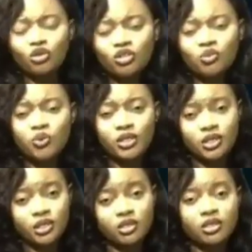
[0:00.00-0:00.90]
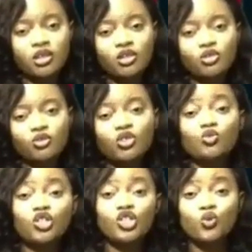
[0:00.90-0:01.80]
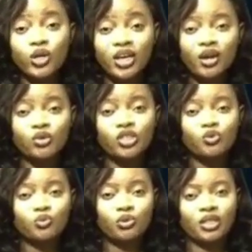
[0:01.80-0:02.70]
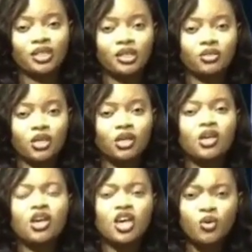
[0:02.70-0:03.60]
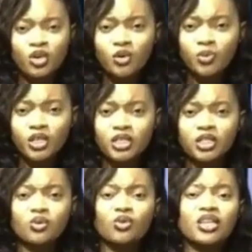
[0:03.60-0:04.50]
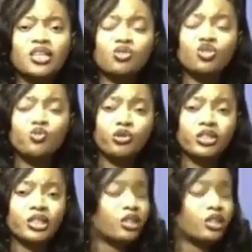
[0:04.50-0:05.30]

all the pieces to see which is weak and which is protected, okay? A weak piece is the one that is not protected, of